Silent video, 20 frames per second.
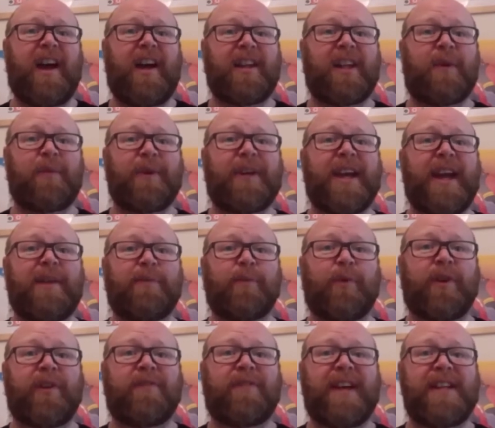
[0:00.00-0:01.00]
Although we can't
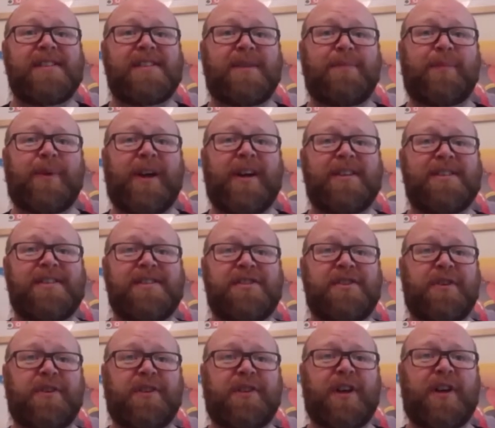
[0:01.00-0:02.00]
run events in person
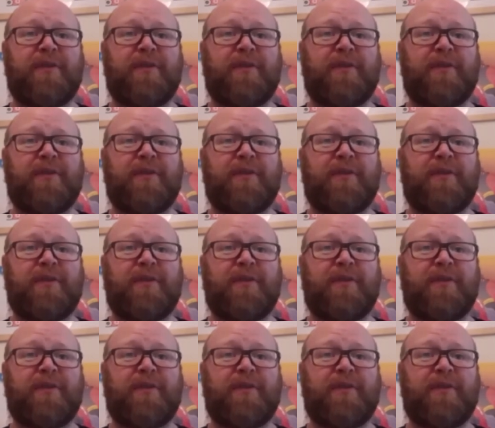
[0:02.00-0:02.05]
during